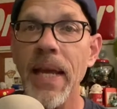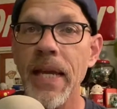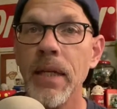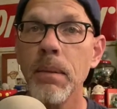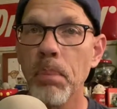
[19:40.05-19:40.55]

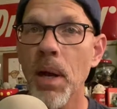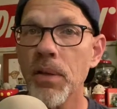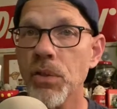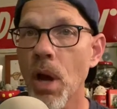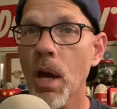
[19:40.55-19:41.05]

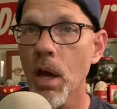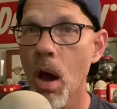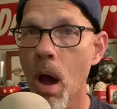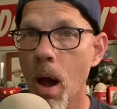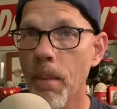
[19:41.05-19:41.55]

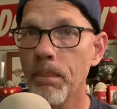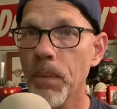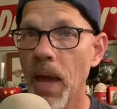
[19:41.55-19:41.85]
enidbuzz.com.